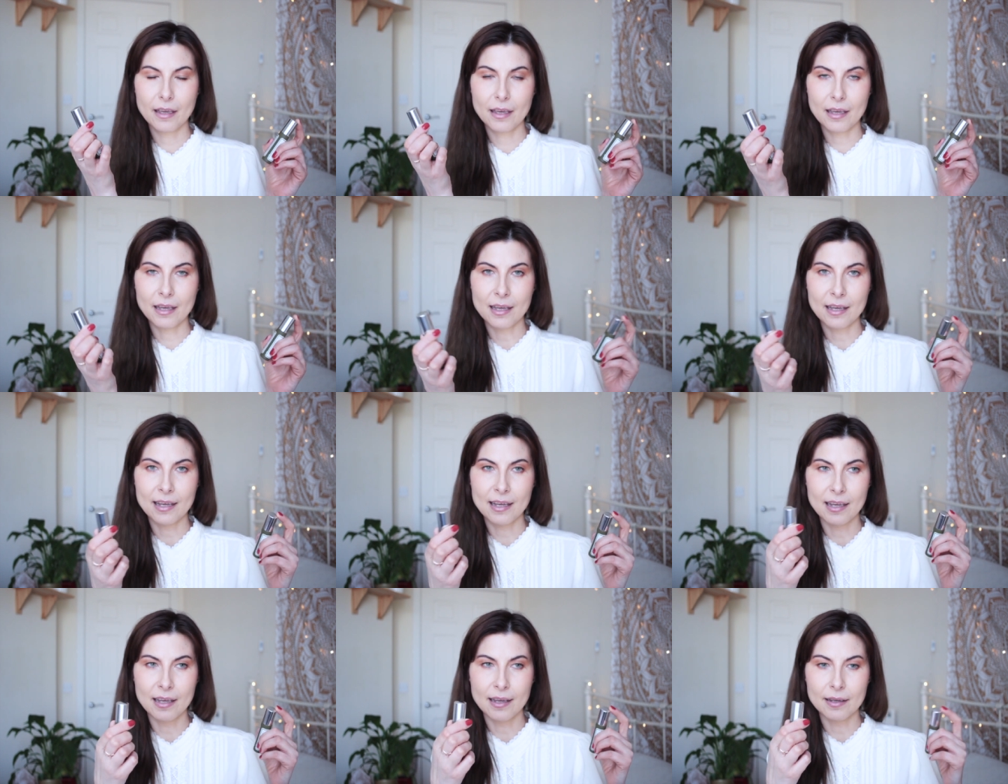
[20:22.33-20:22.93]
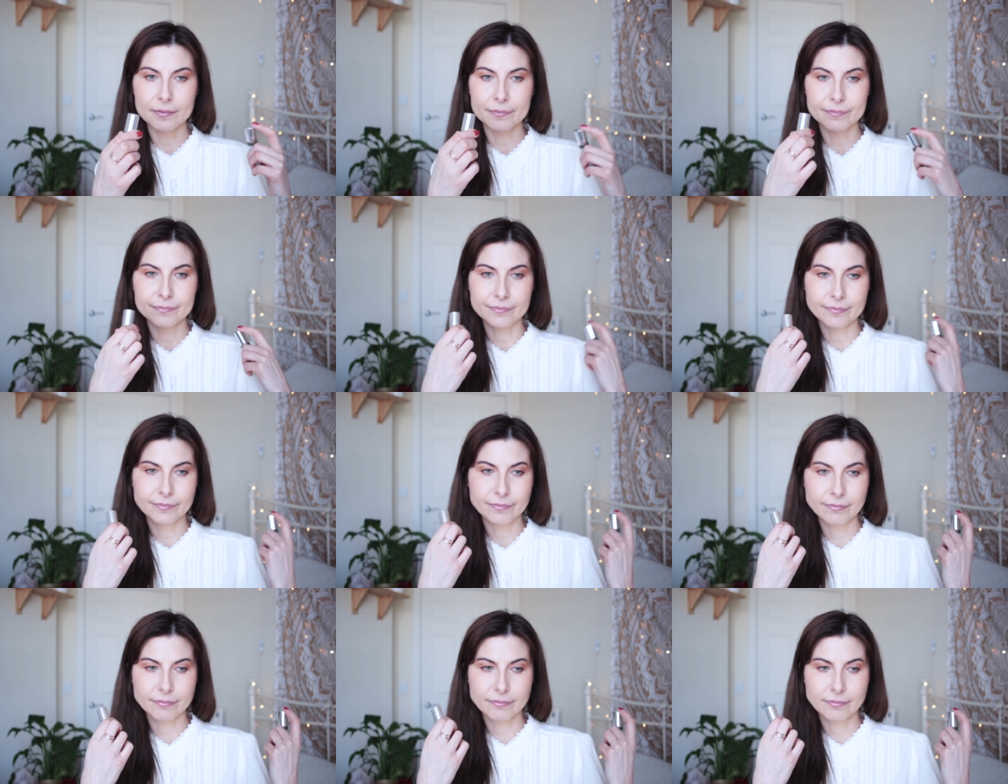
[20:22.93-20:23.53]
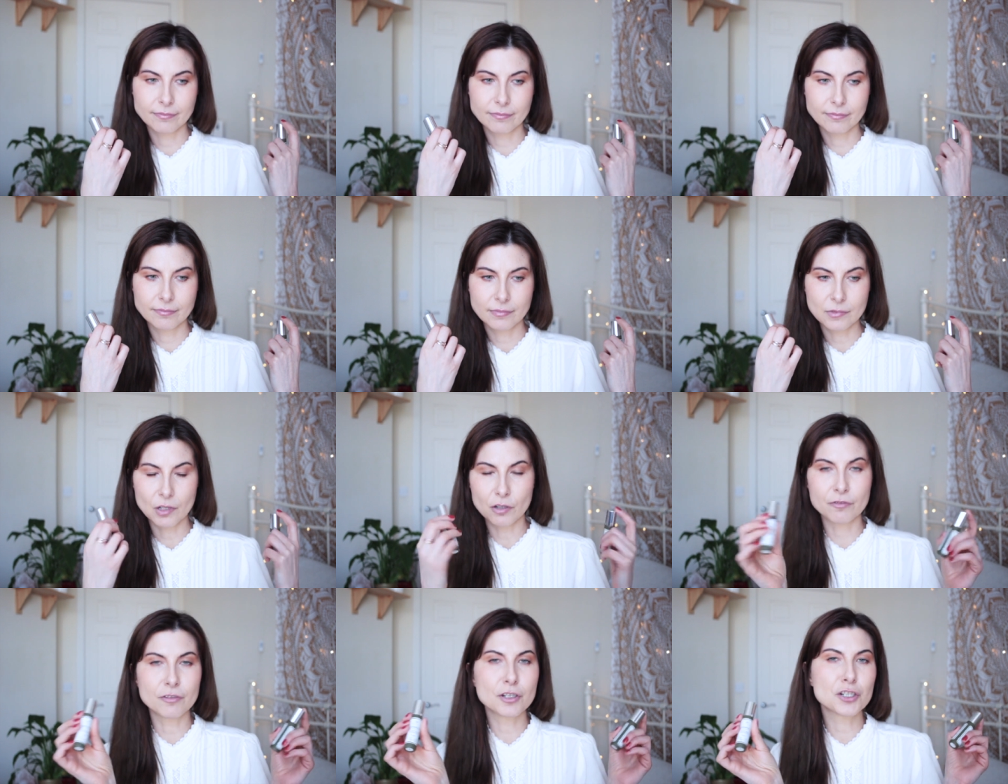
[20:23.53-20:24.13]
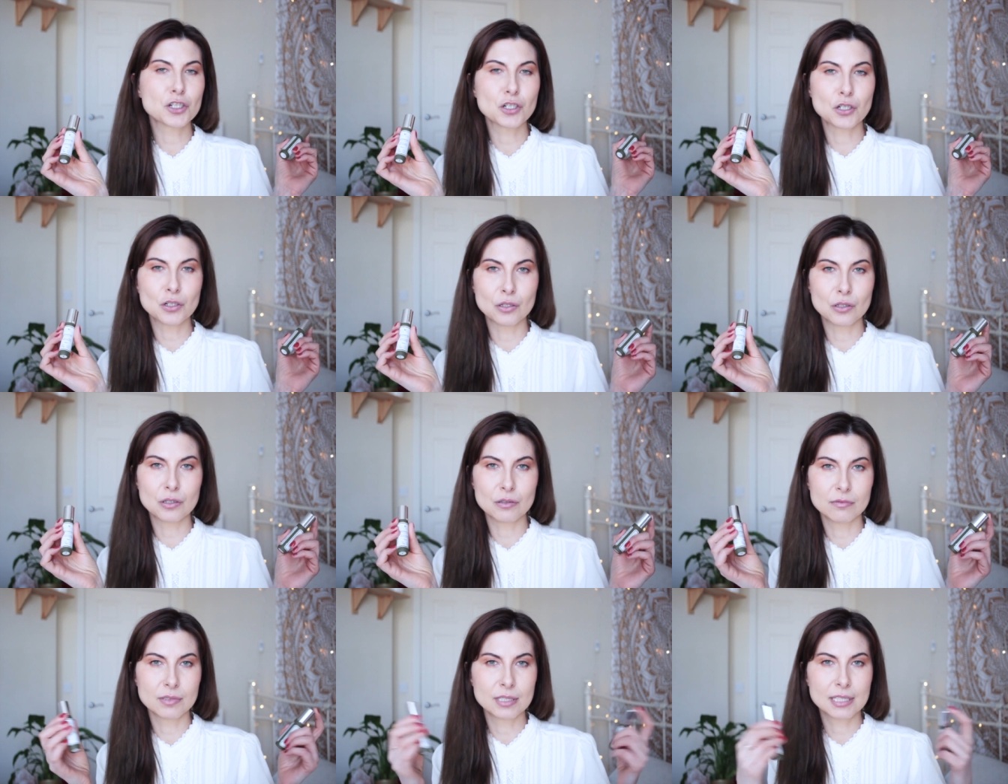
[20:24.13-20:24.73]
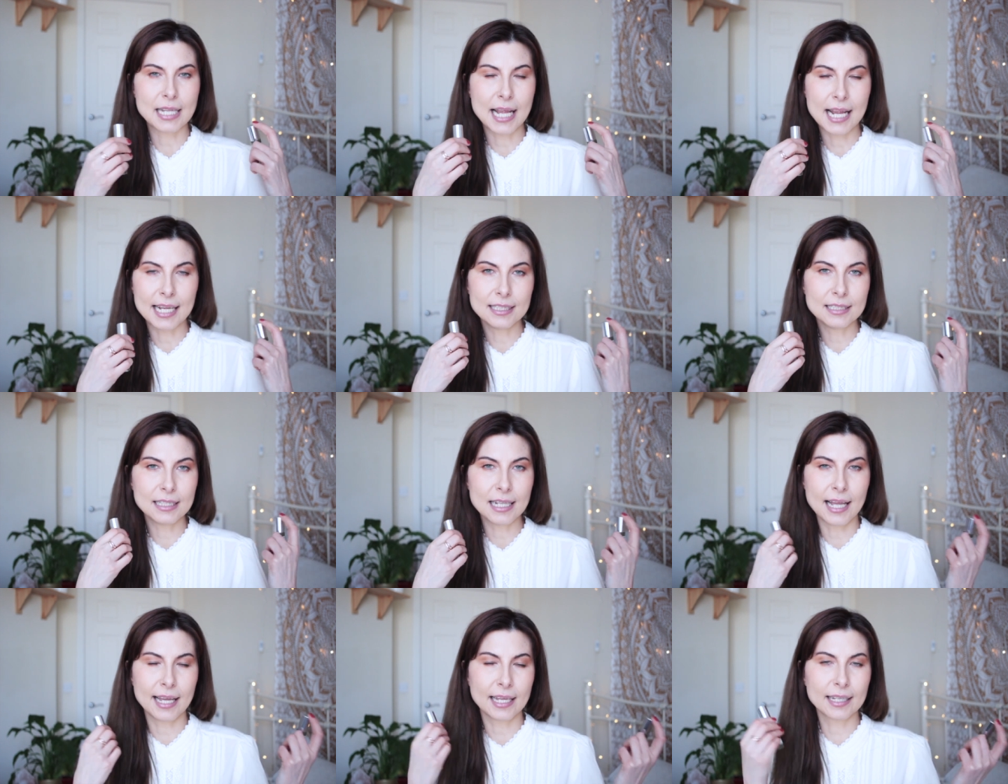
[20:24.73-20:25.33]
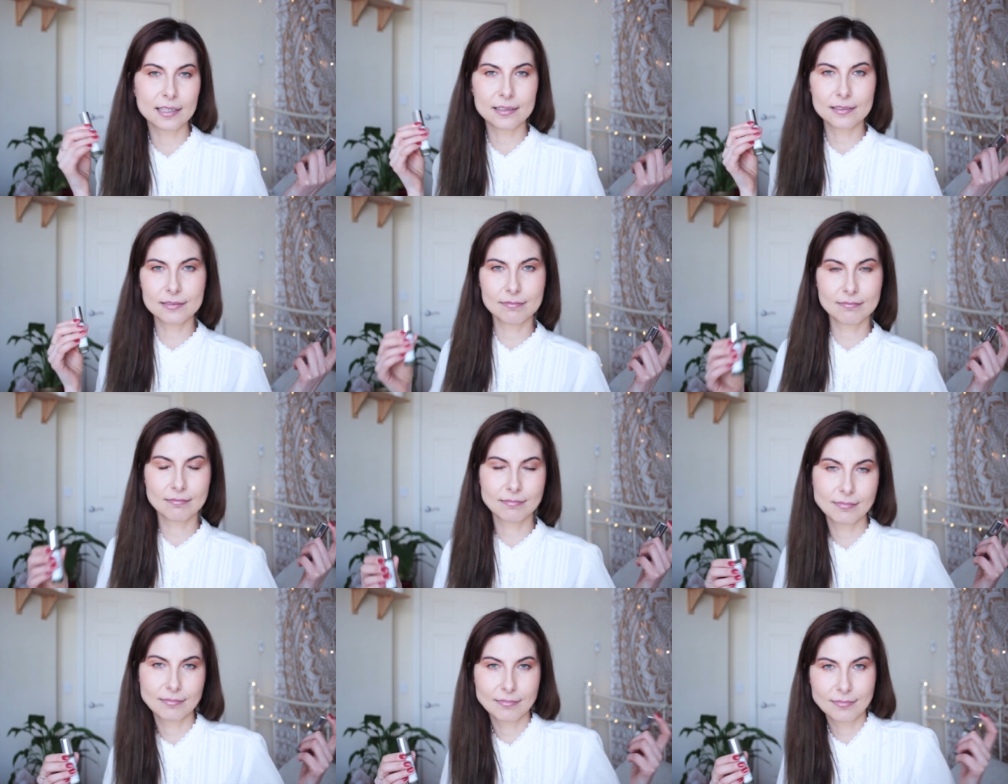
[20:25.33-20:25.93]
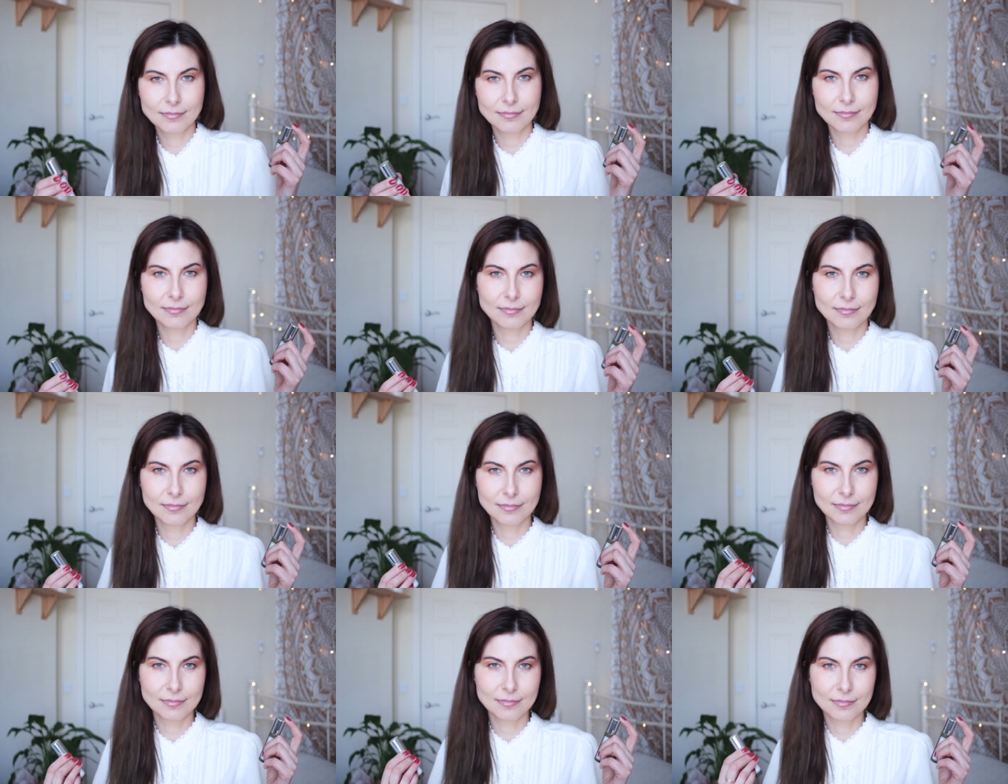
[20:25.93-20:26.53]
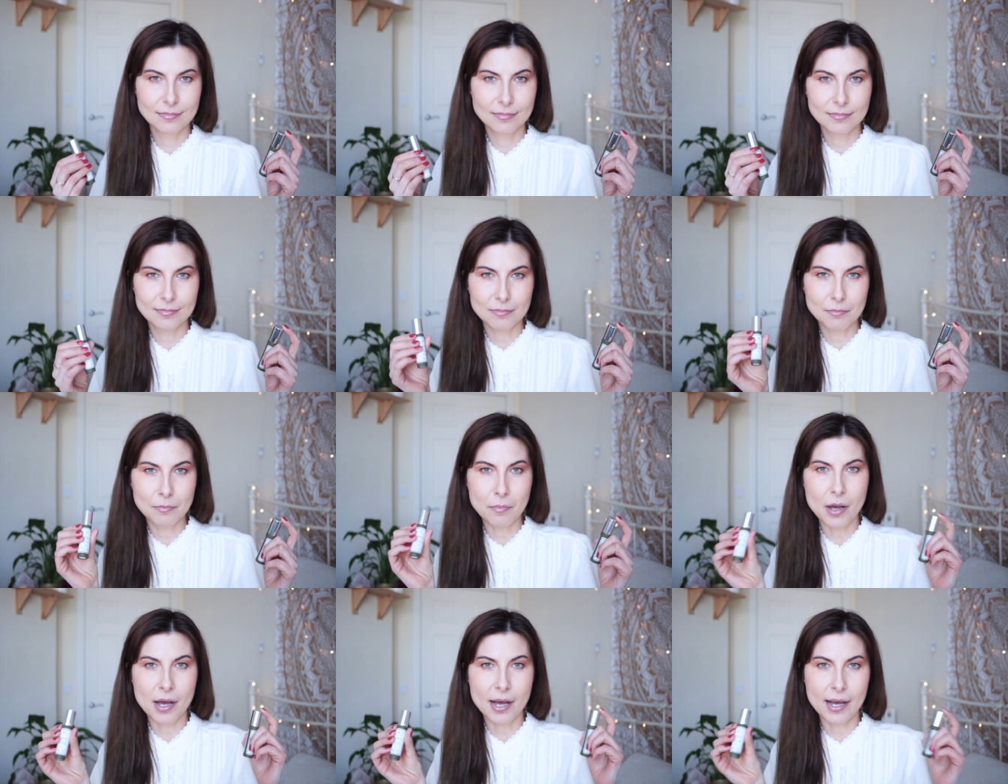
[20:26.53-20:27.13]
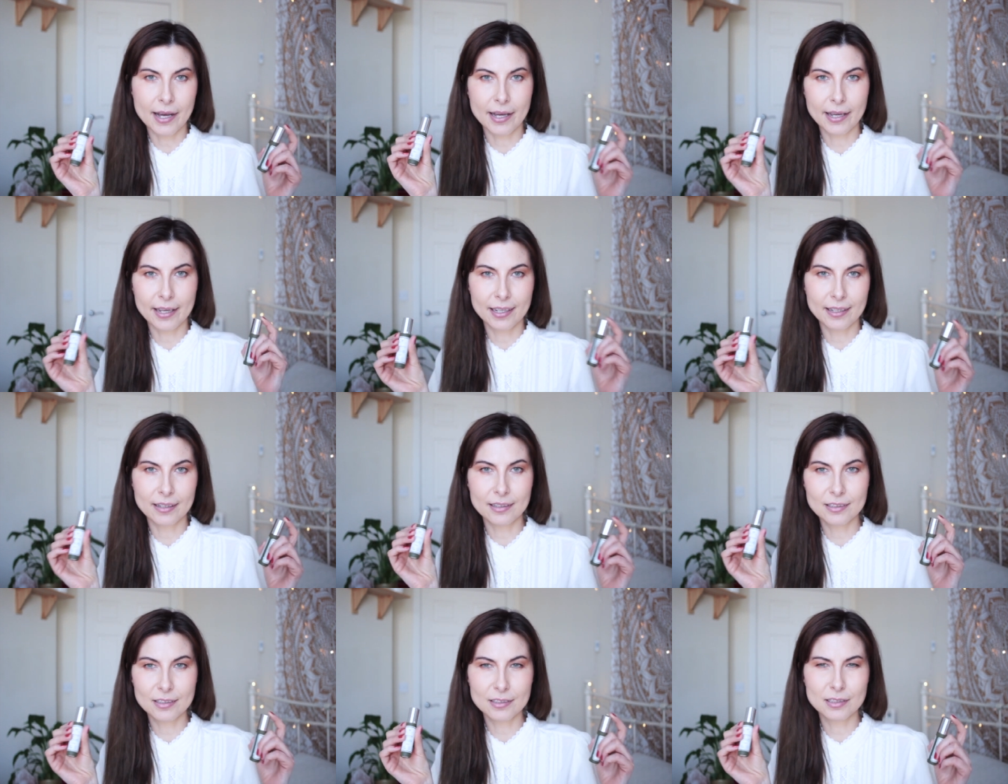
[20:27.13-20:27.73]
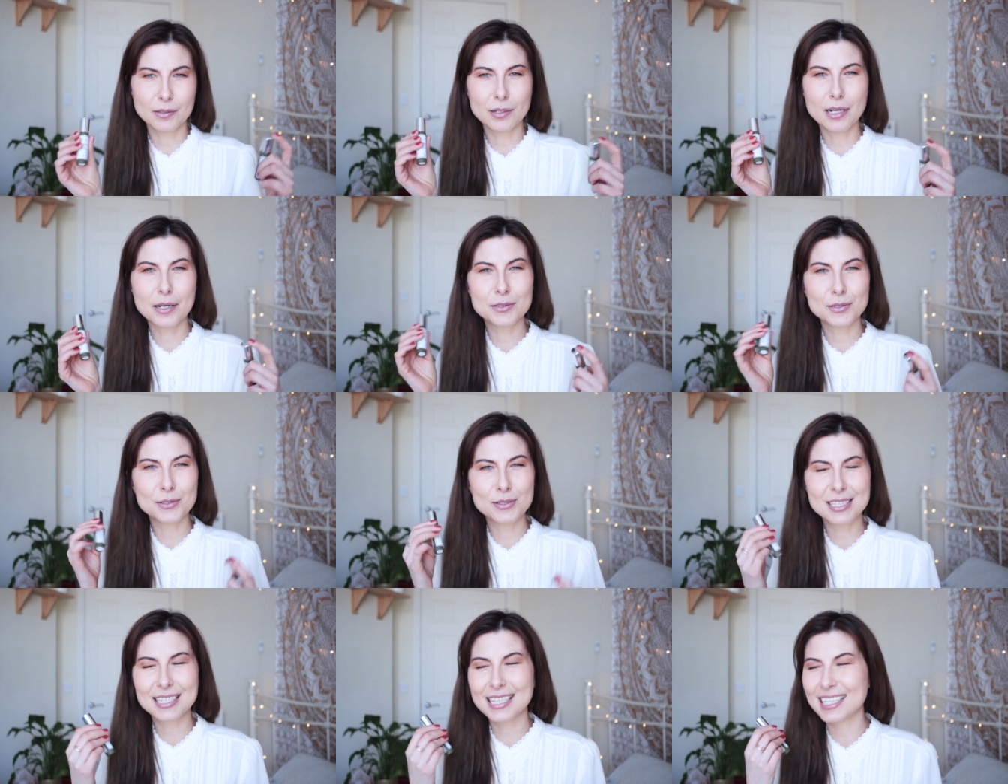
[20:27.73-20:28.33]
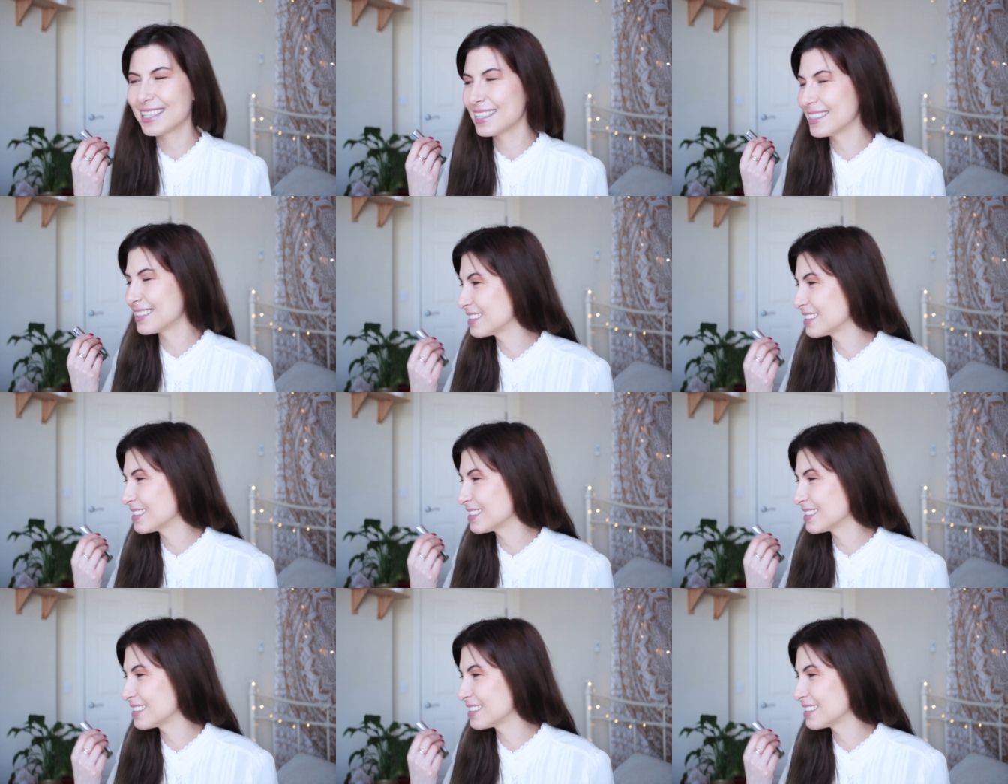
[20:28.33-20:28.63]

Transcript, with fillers: um, official scent, like my, you know, how do you say